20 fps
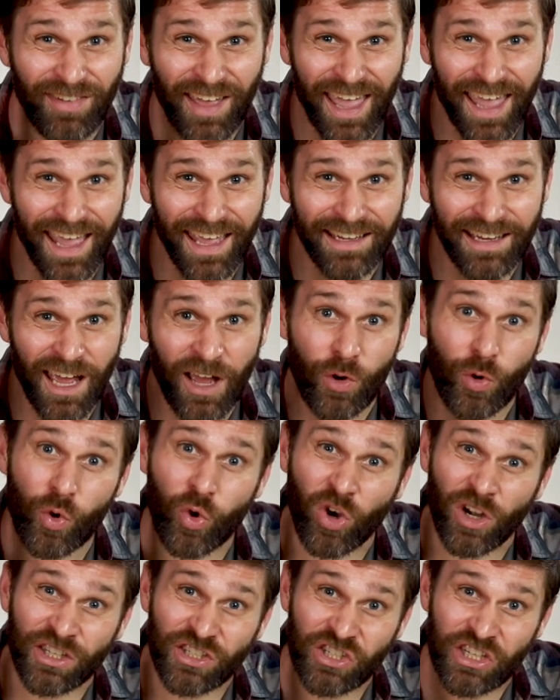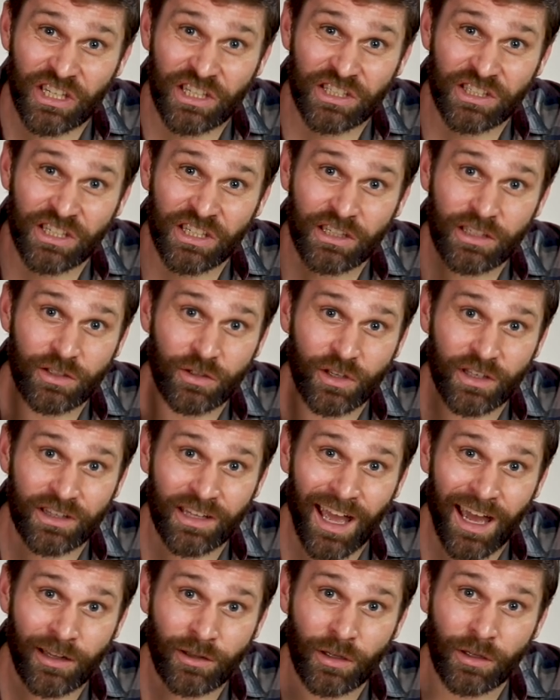have a handout or a cheat sheet you can
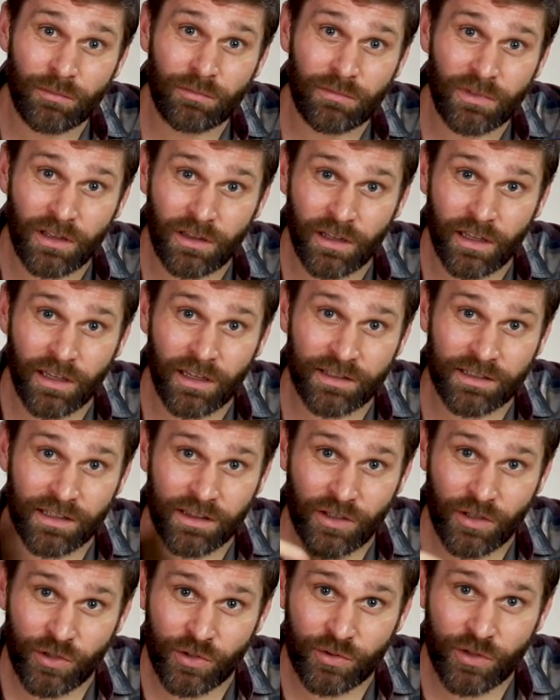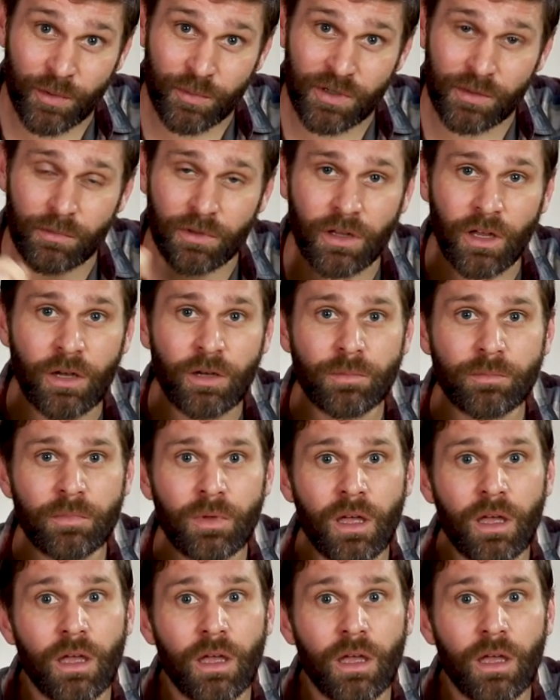download. The link is in the description below.